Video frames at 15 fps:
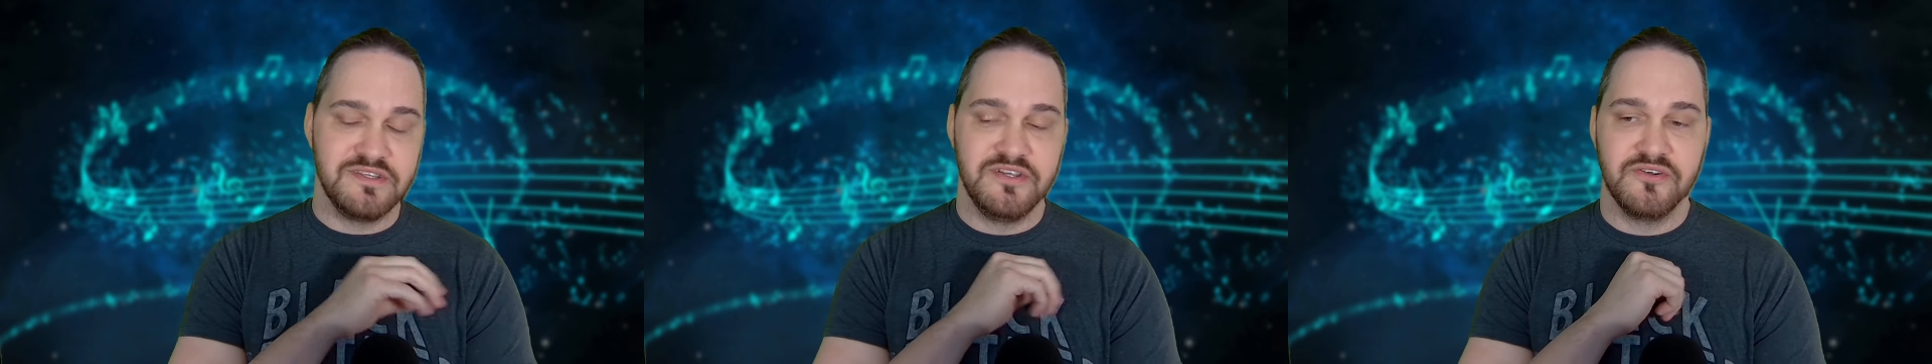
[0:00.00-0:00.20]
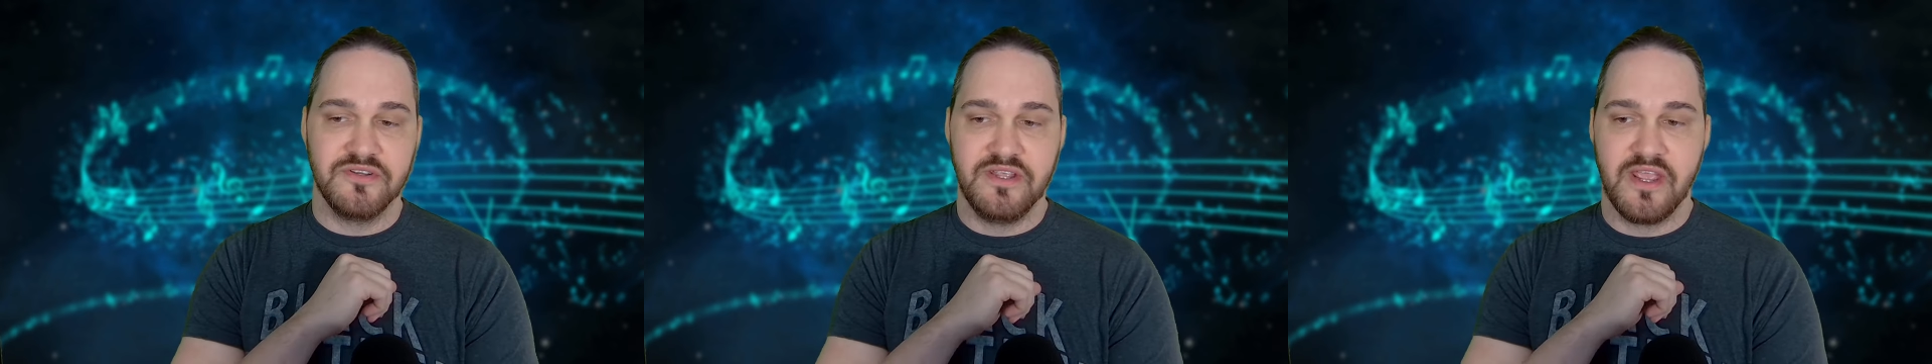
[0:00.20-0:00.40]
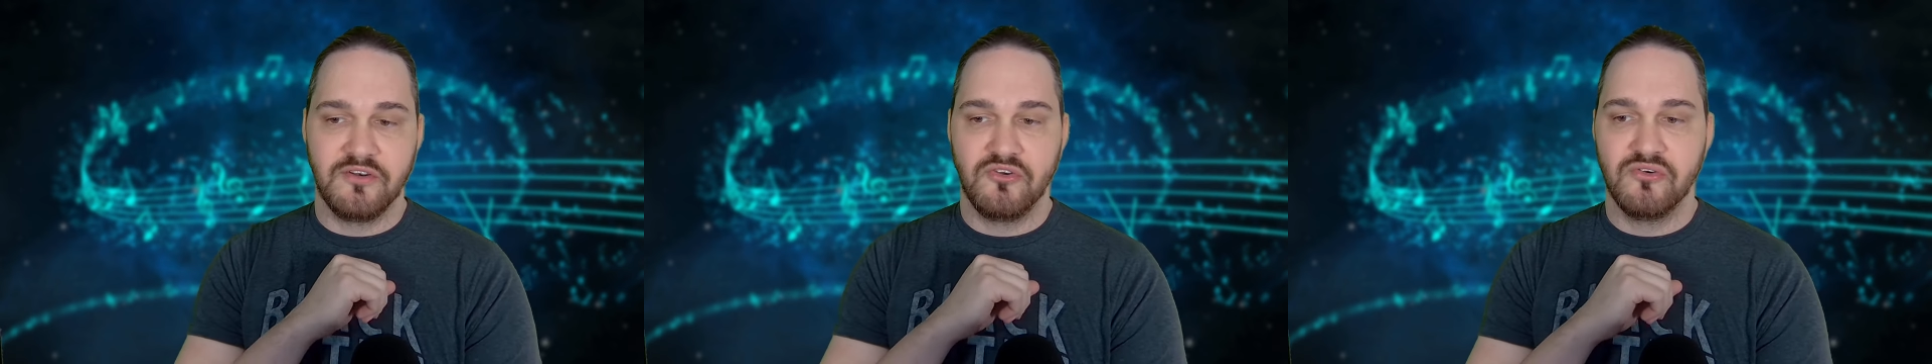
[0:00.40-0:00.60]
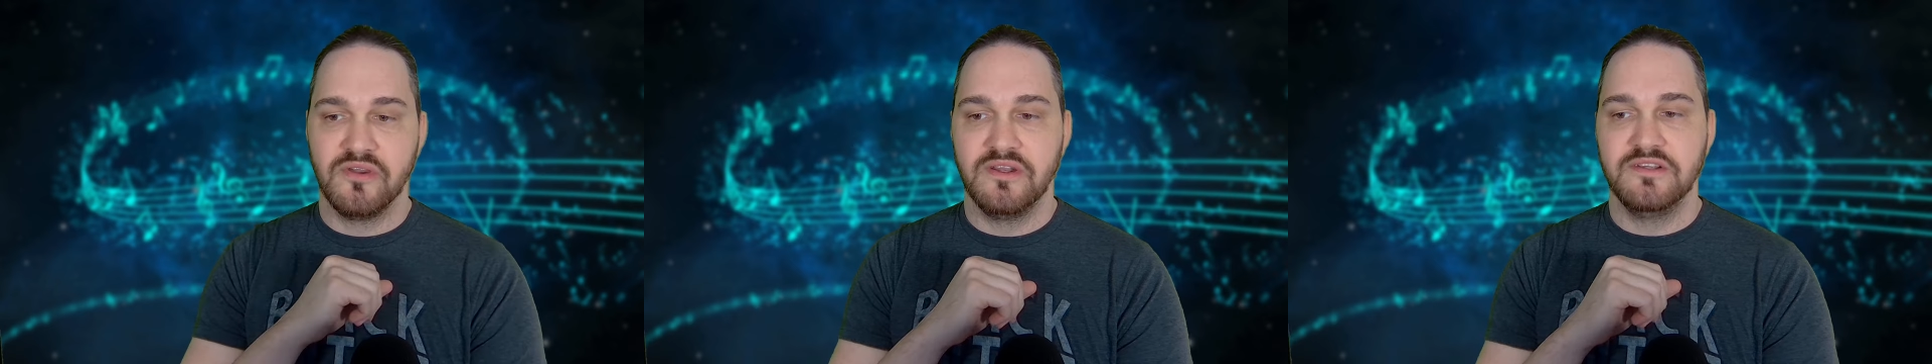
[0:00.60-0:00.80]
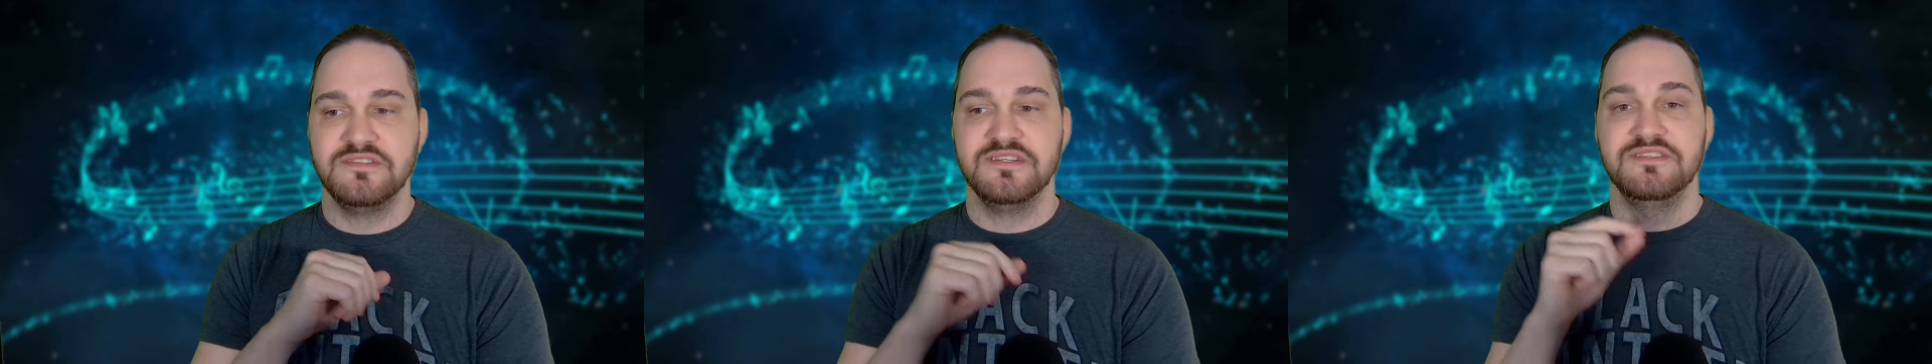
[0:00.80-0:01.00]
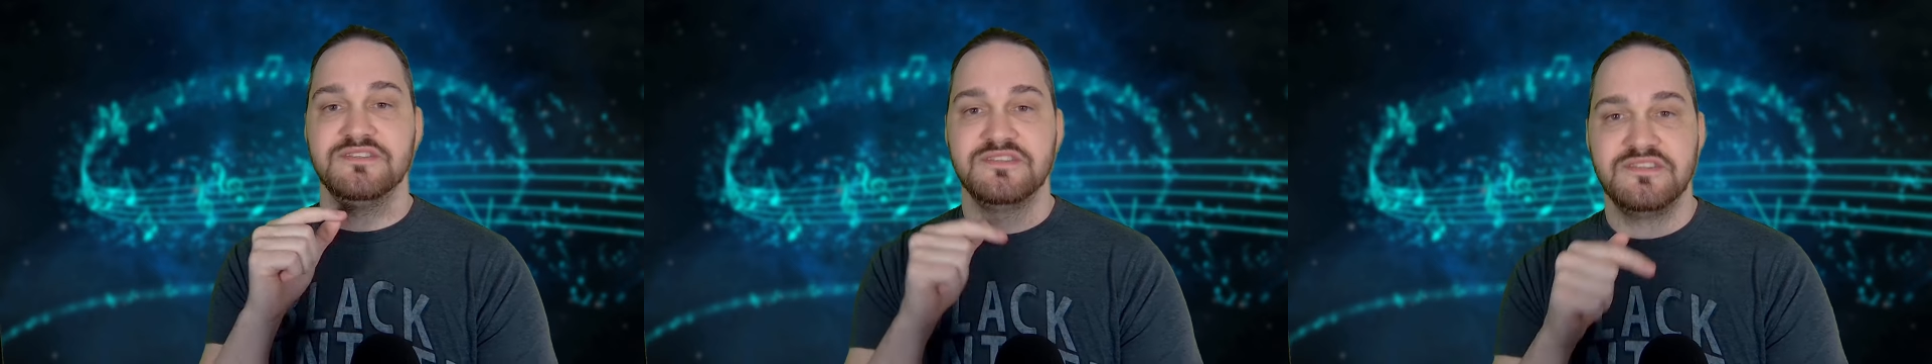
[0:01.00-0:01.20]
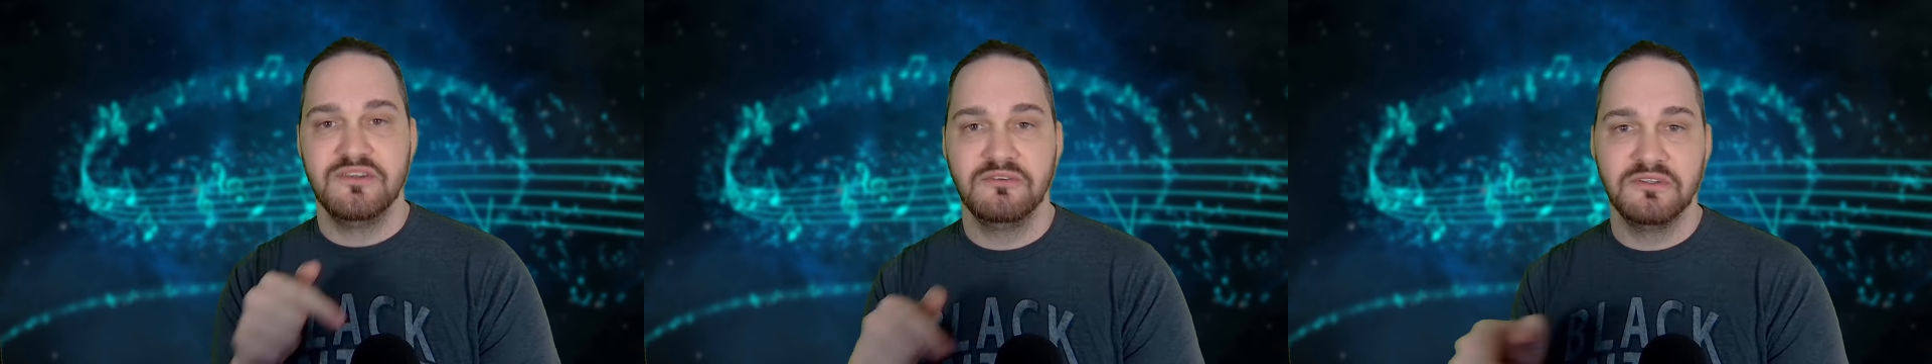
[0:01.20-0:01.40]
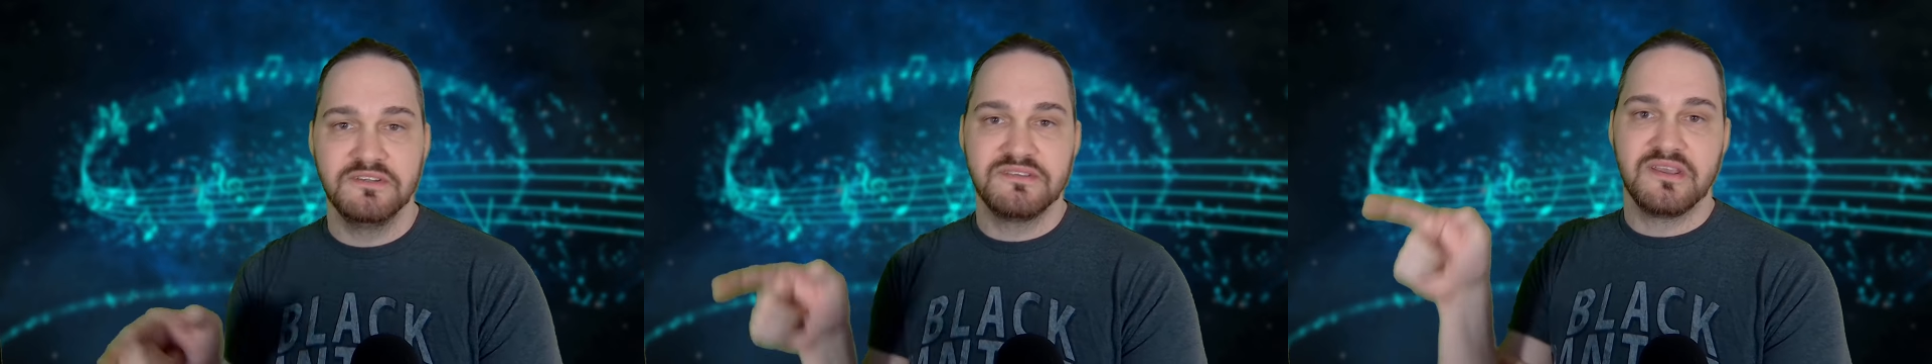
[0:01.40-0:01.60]
here in the end credits, it's
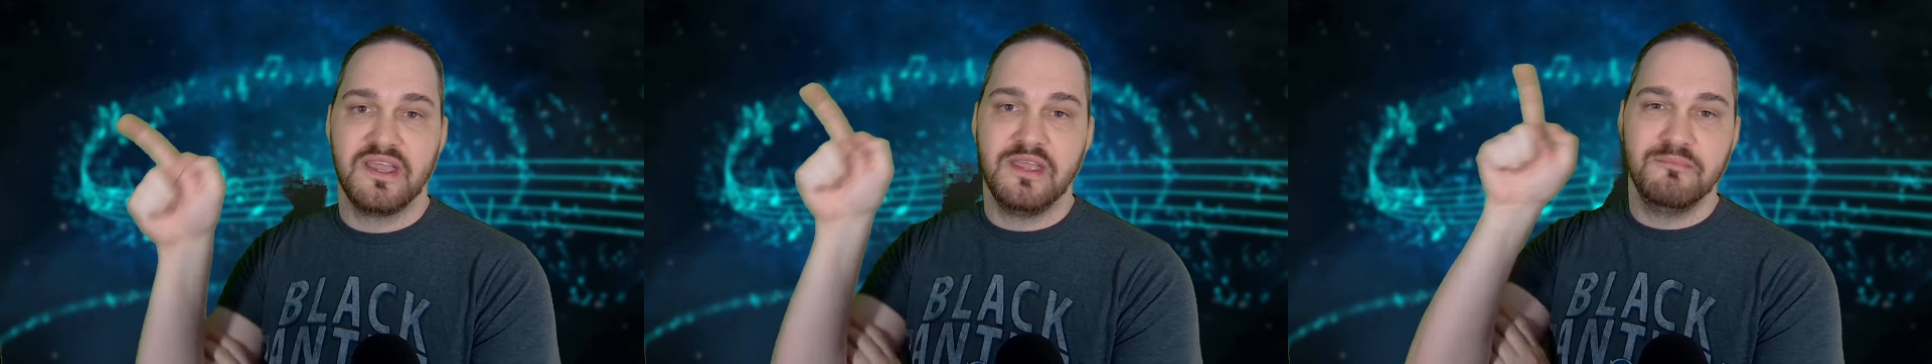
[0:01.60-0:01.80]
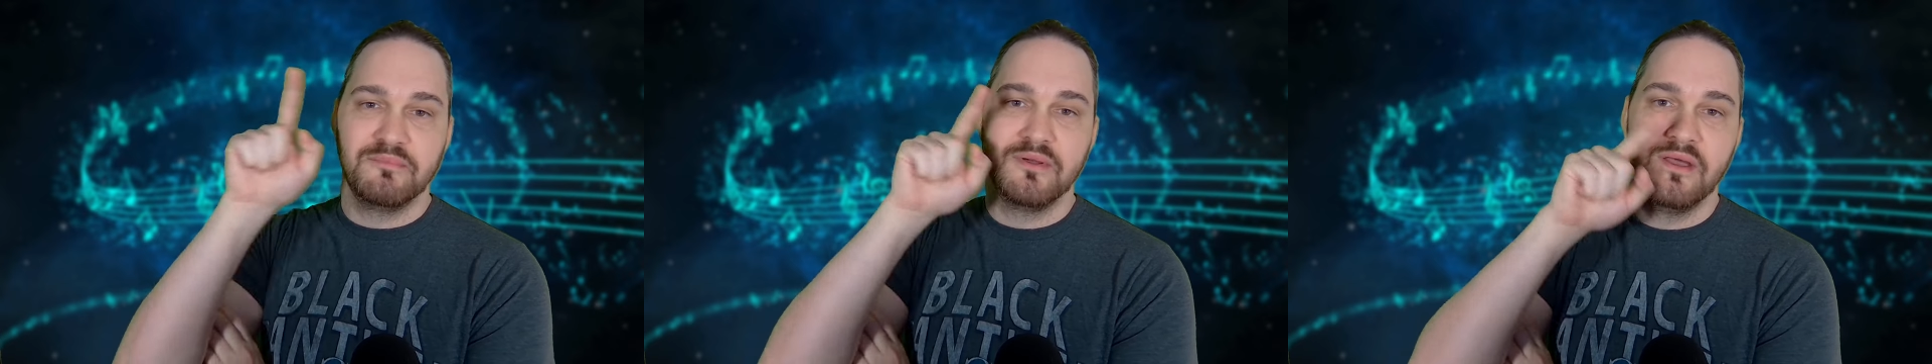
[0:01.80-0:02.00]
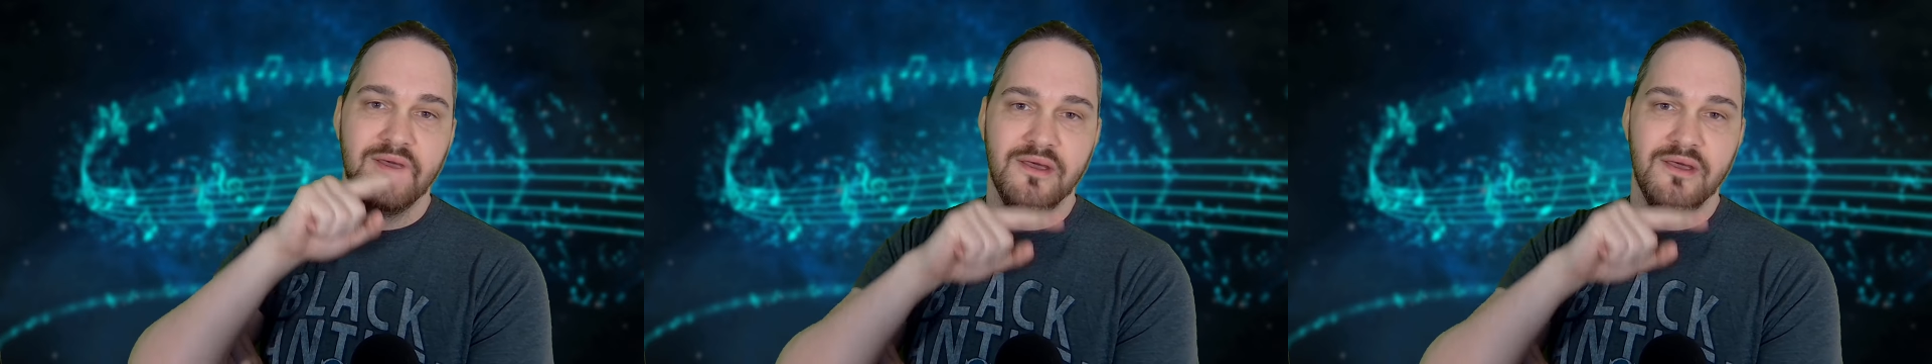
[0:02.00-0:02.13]
still a type